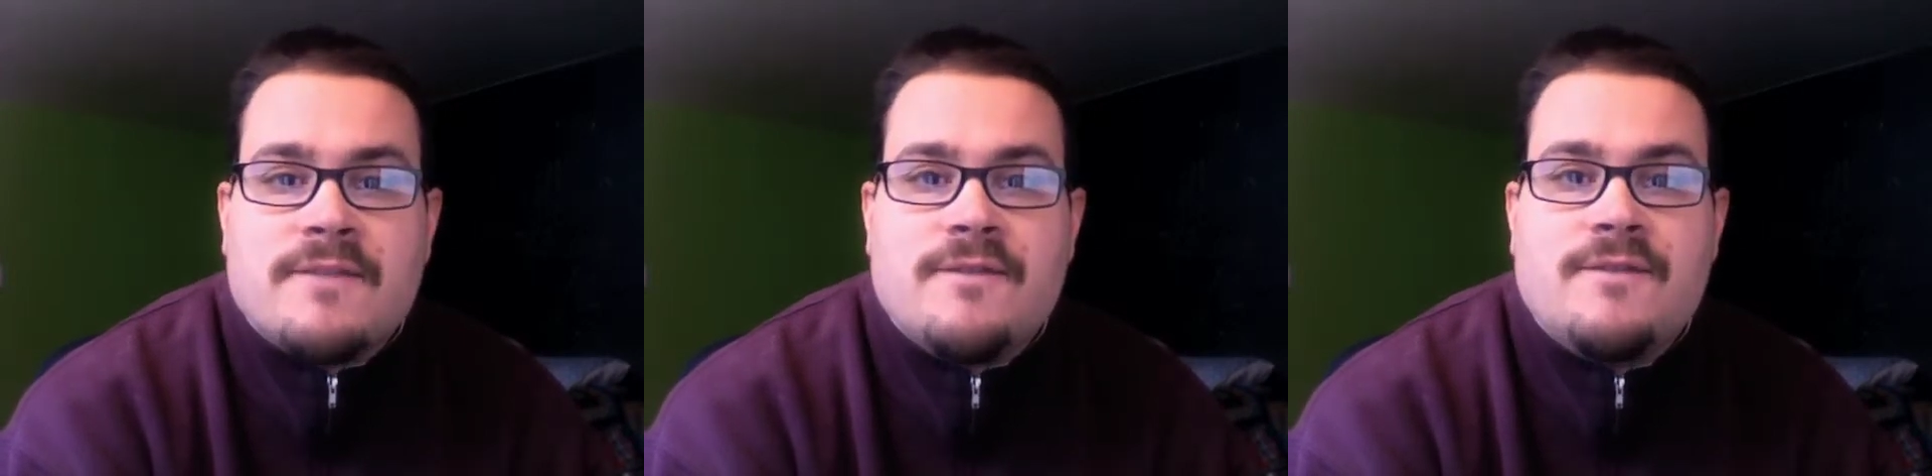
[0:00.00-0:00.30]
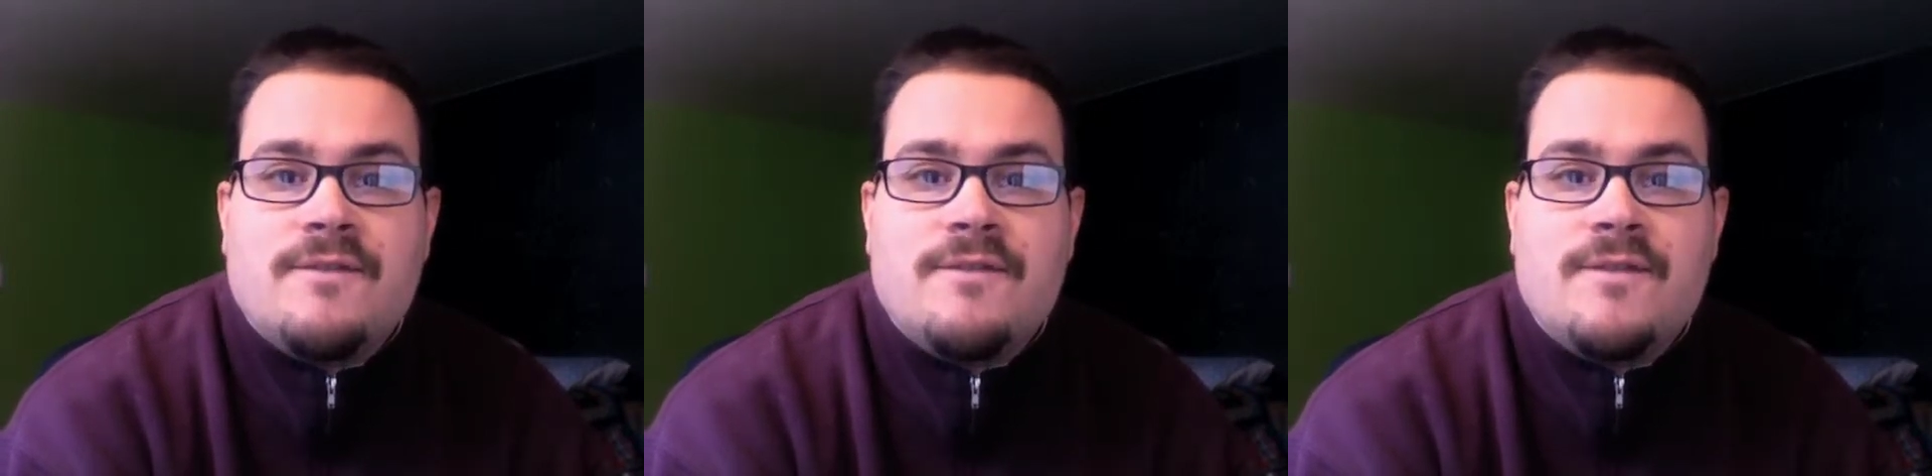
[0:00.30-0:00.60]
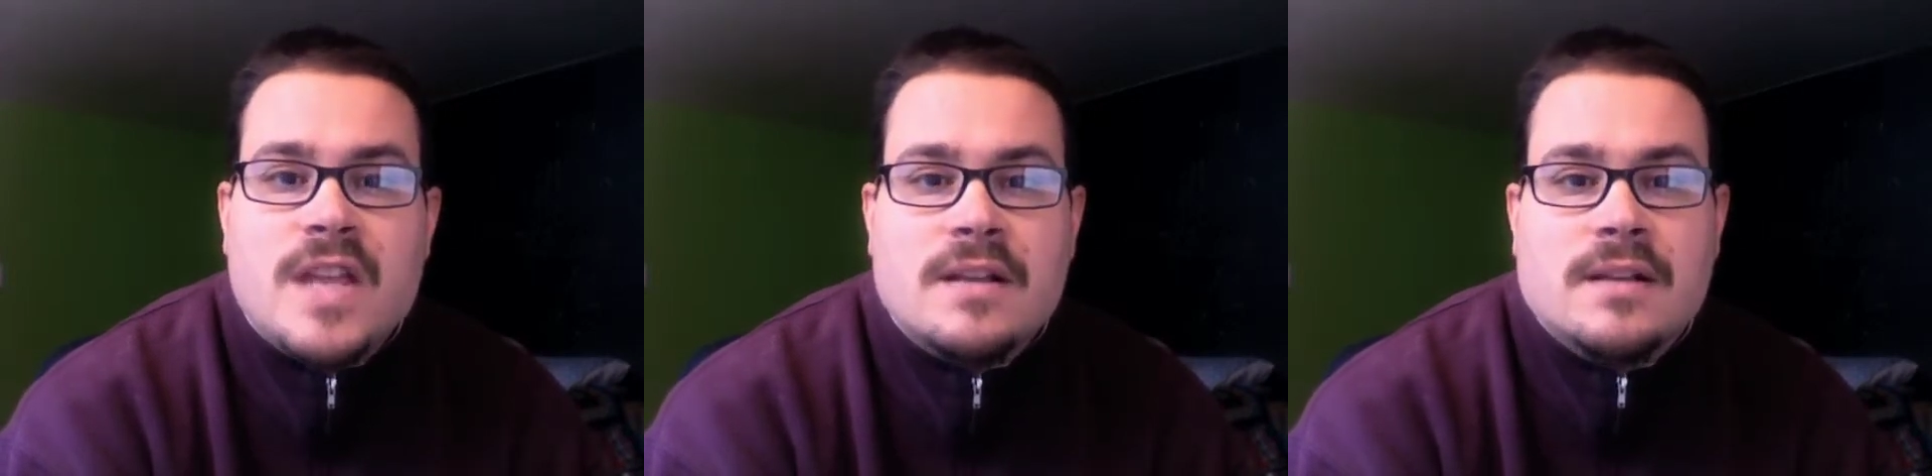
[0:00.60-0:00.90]

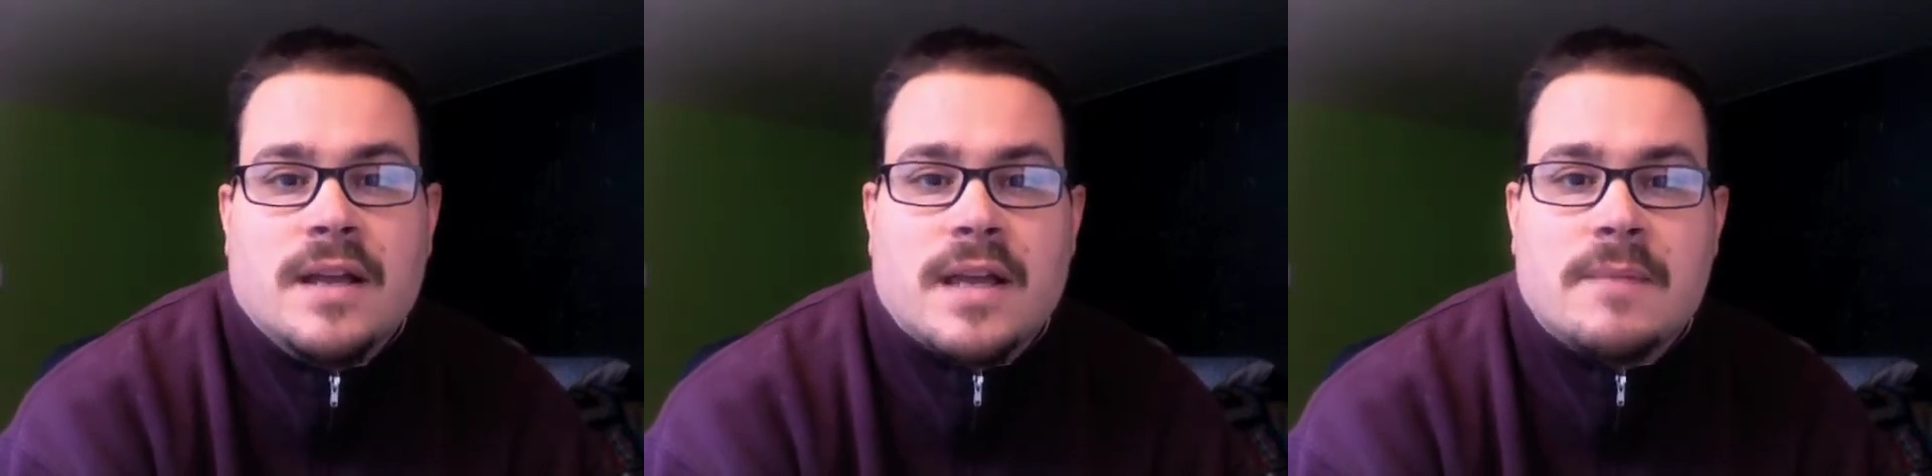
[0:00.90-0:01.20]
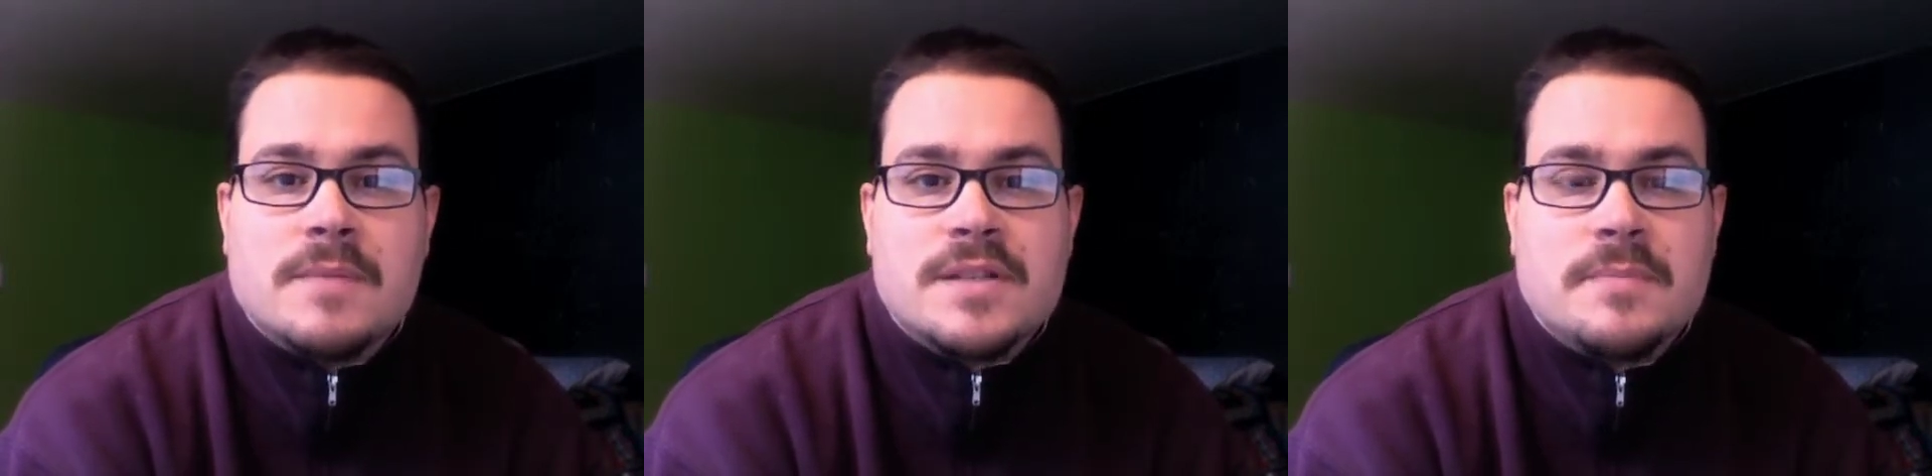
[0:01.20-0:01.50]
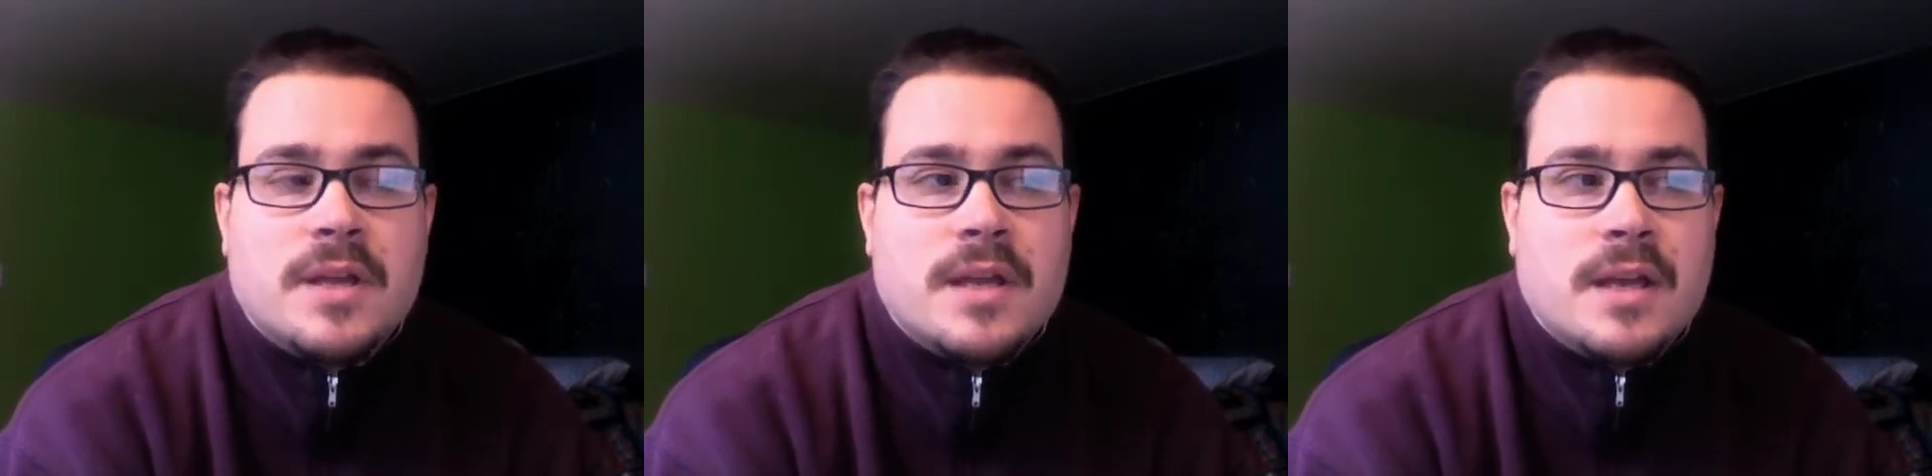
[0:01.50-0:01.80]
feel like I'm
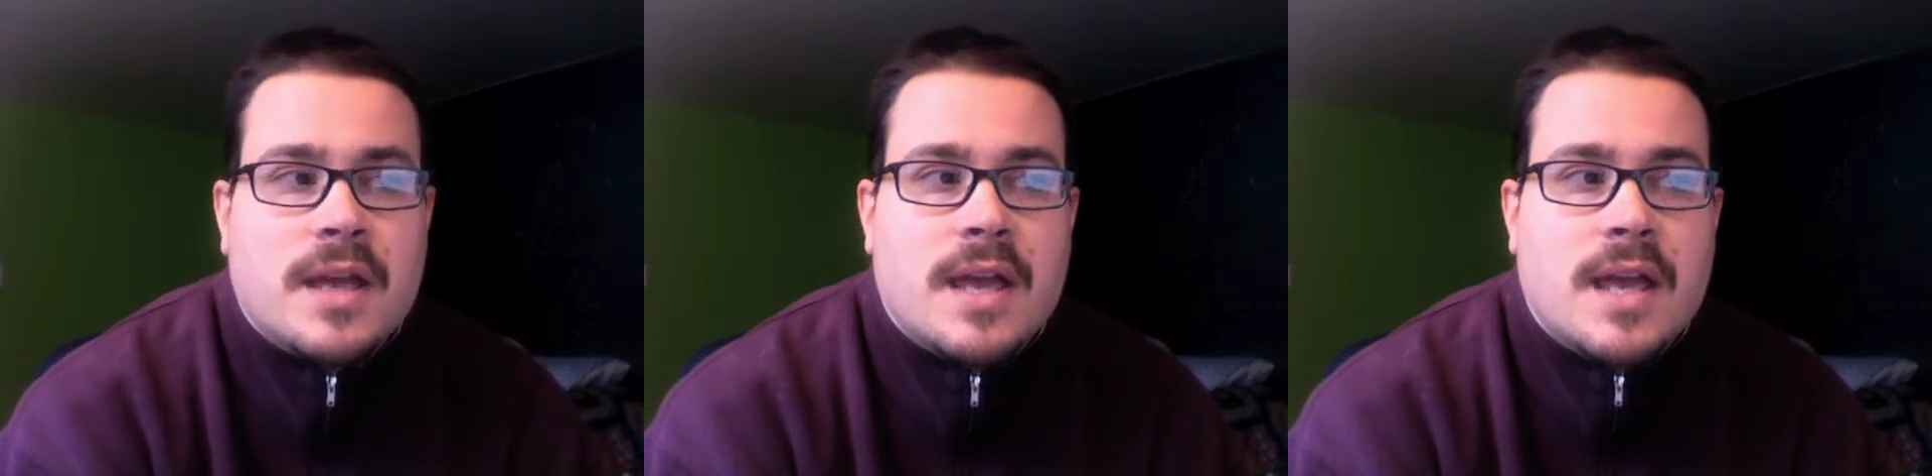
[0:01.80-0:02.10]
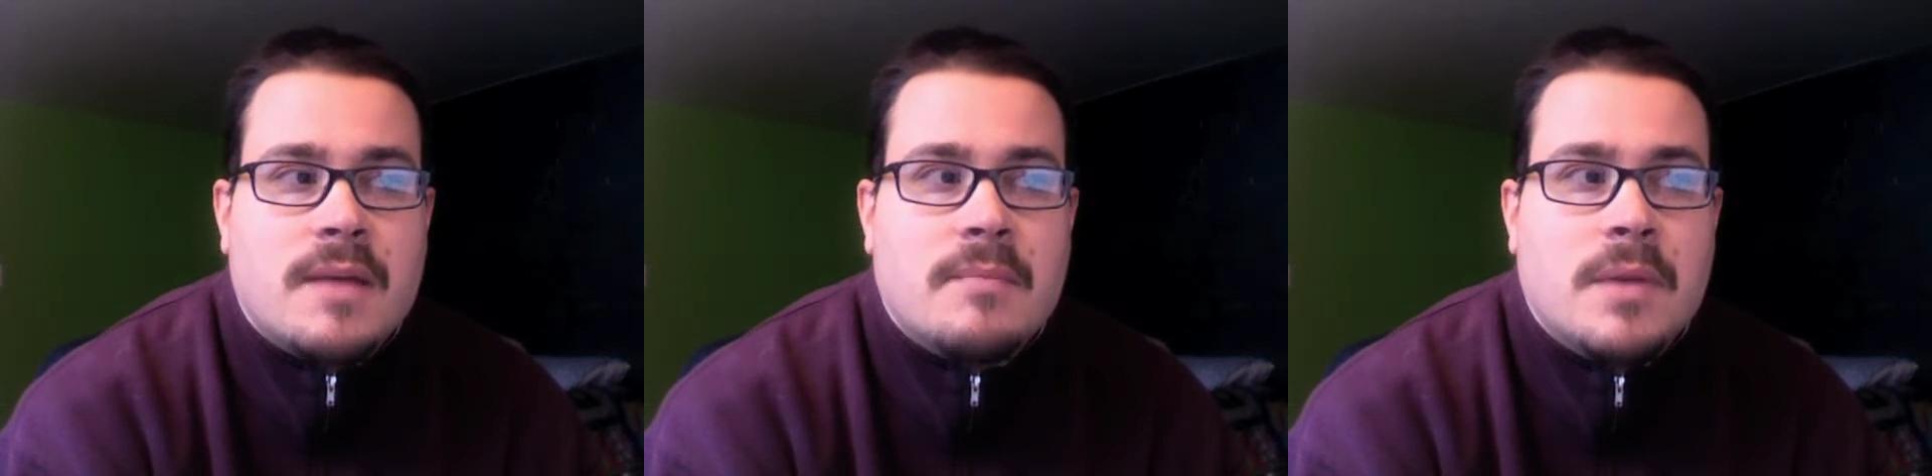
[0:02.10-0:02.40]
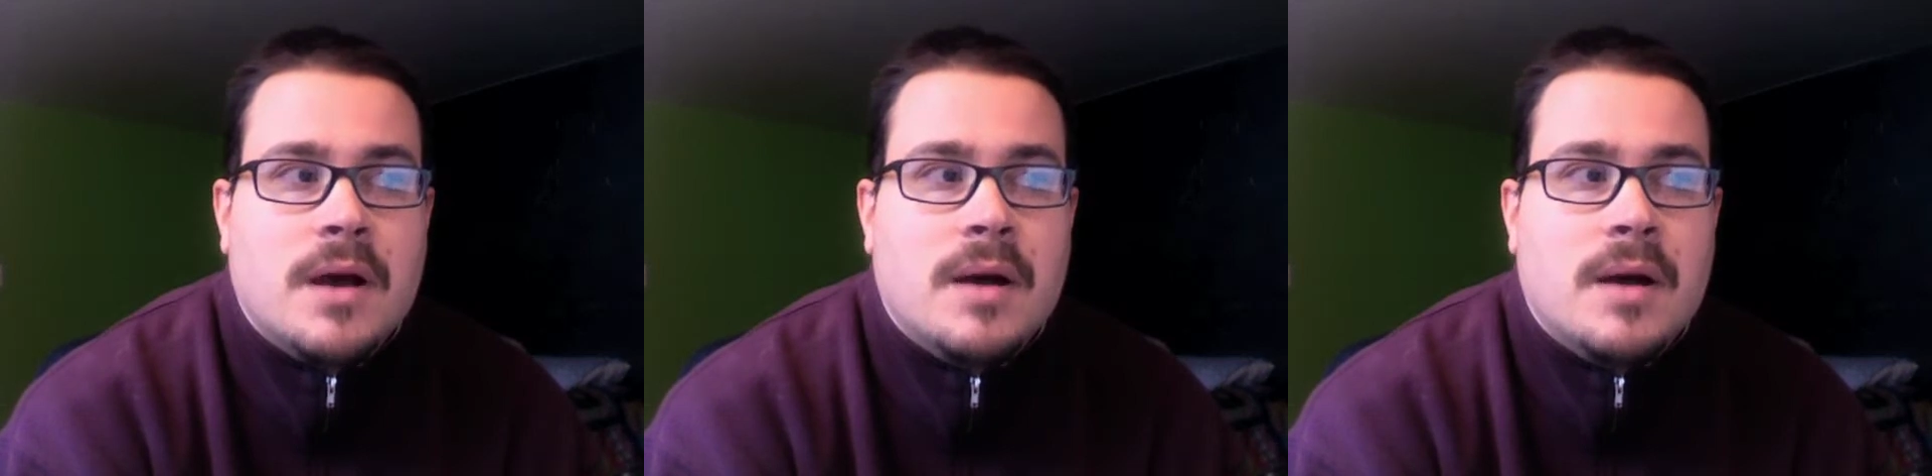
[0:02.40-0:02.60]
just playing a game